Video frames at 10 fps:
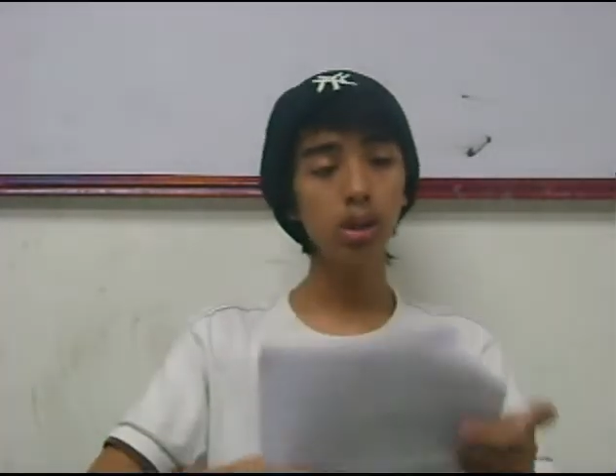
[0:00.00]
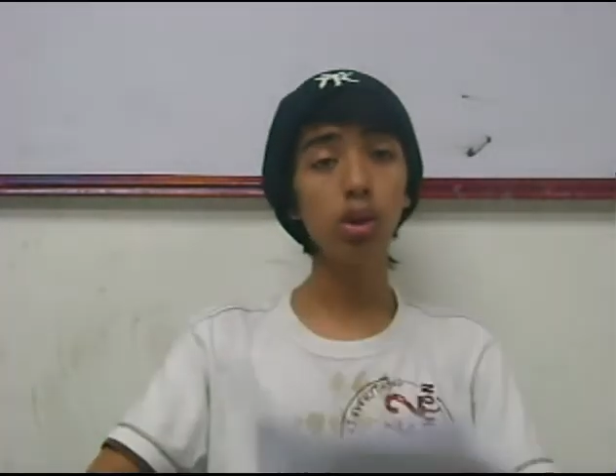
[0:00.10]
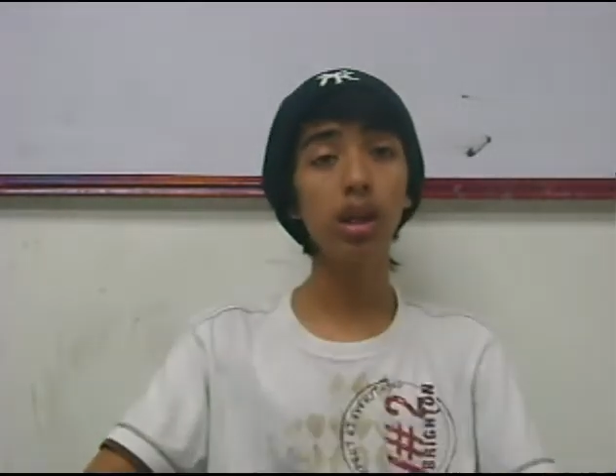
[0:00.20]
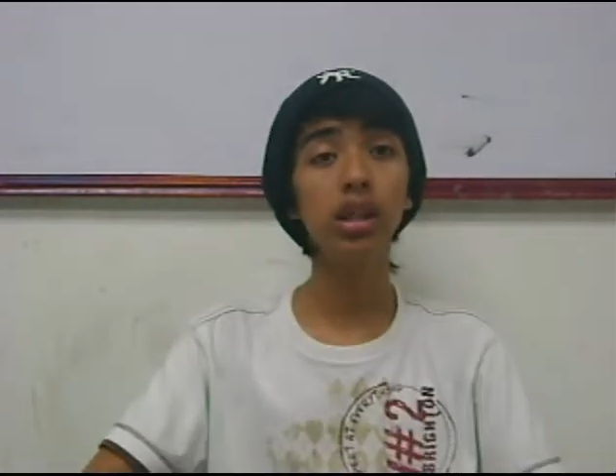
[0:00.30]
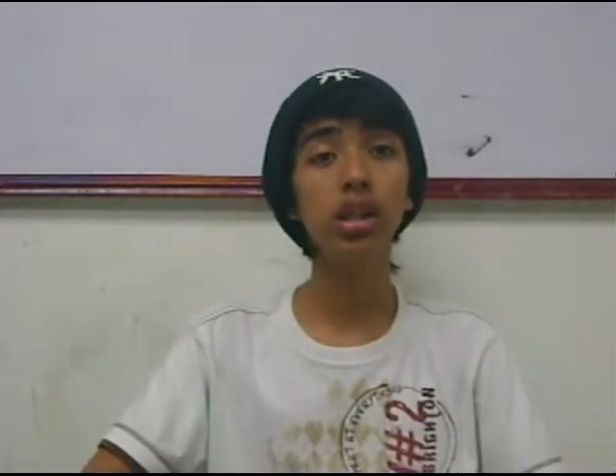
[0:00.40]

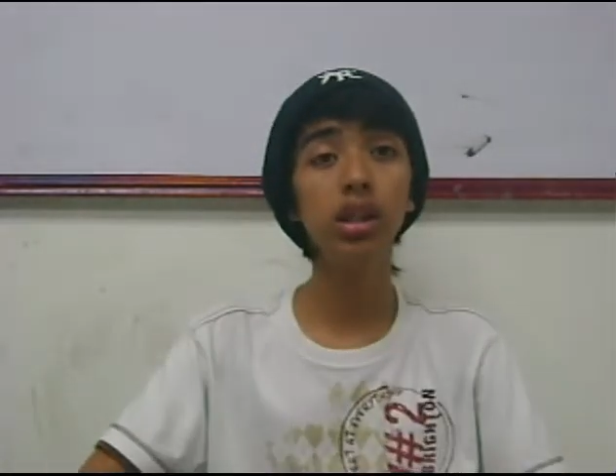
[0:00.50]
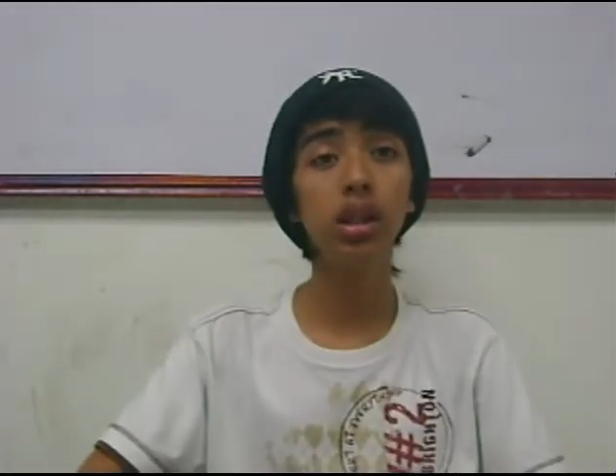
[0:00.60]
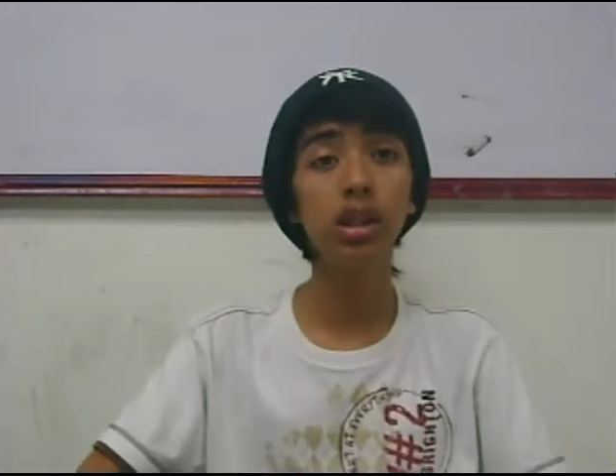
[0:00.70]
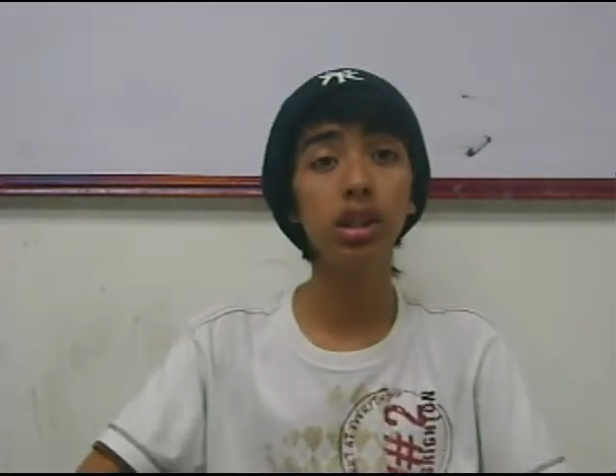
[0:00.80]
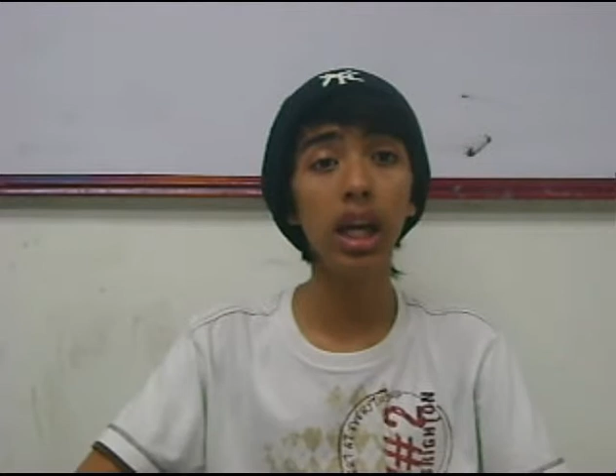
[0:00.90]
So the
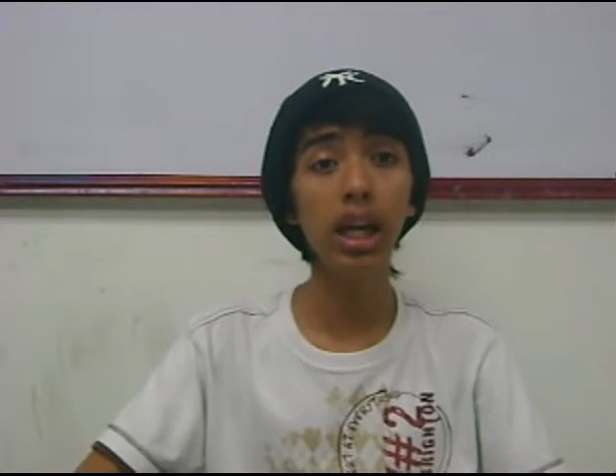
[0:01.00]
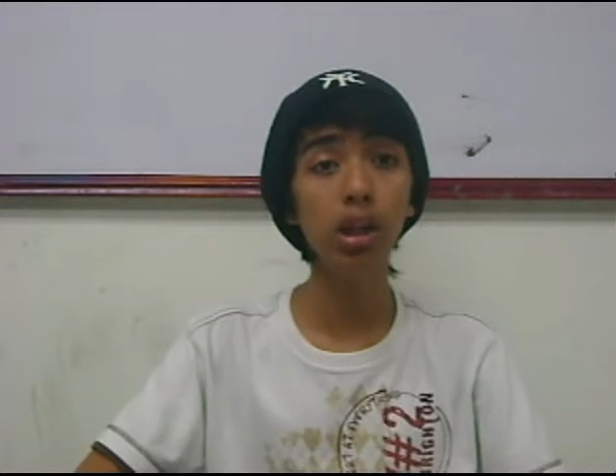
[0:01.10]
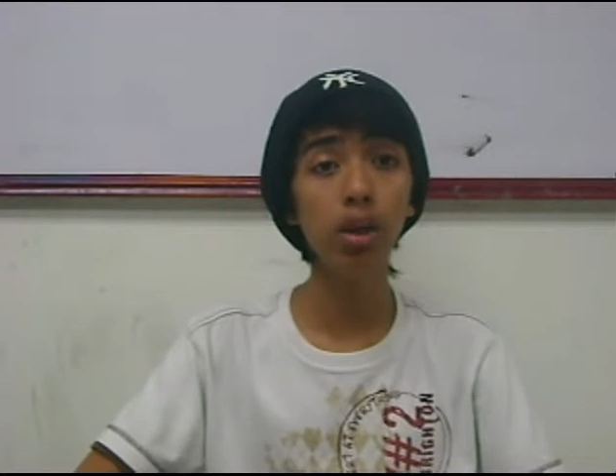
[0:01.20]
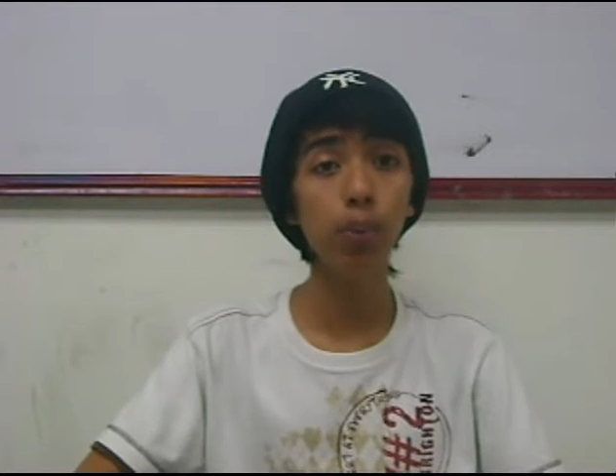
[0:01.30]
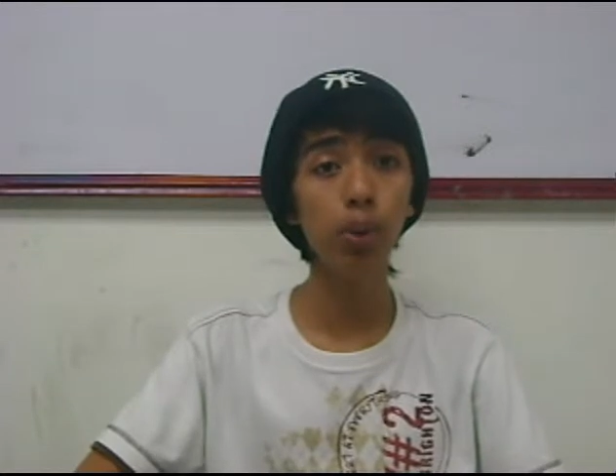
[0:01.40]

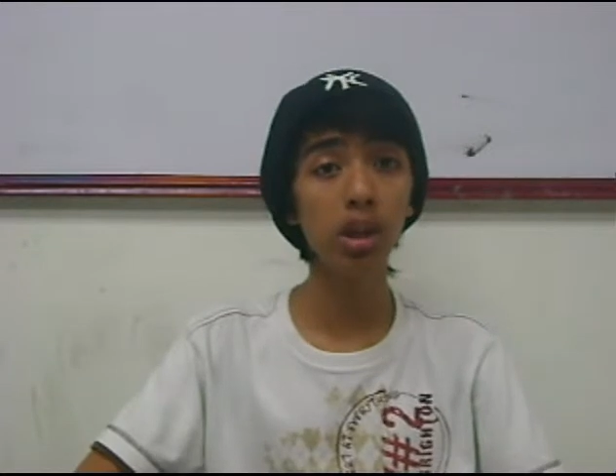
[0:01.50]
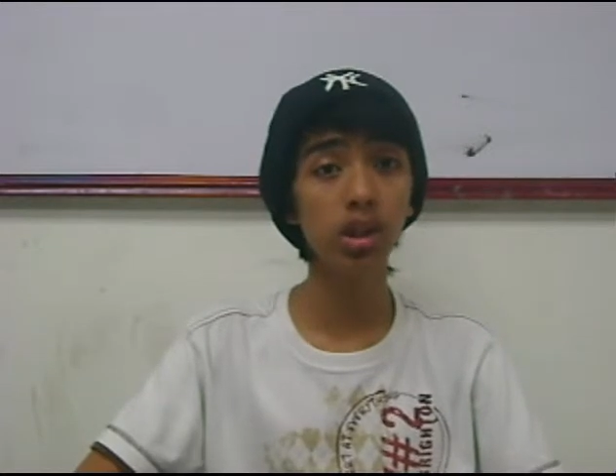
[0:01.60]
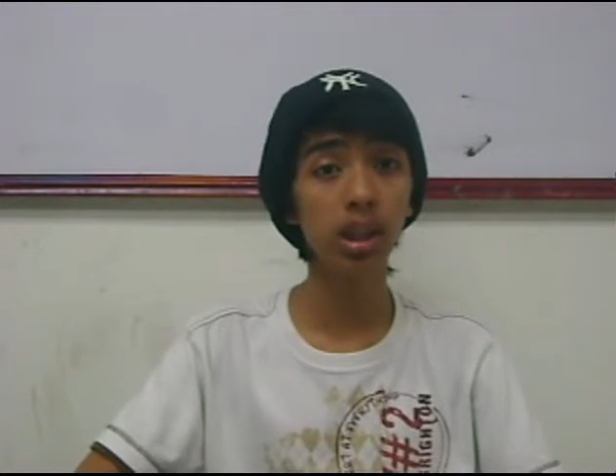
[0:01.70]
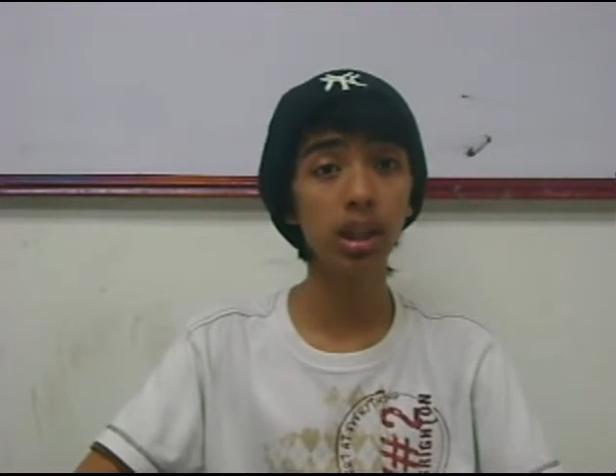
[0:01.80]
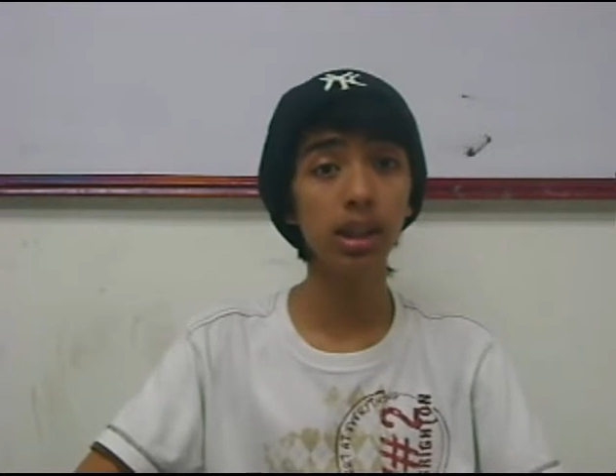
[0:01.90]
GNU
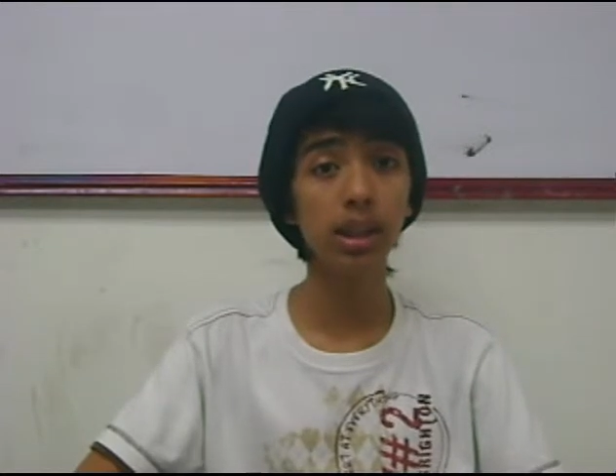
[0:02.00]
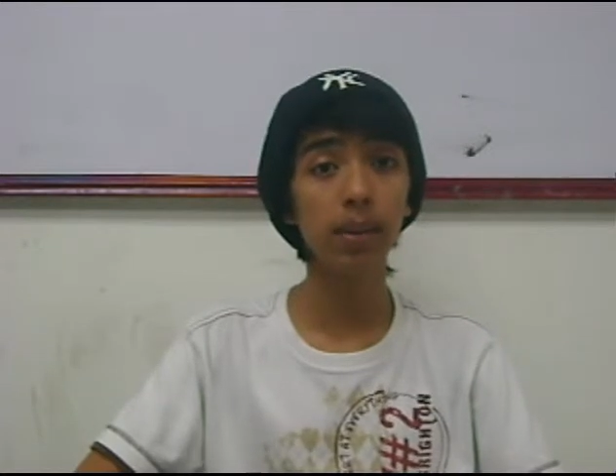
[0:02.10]
project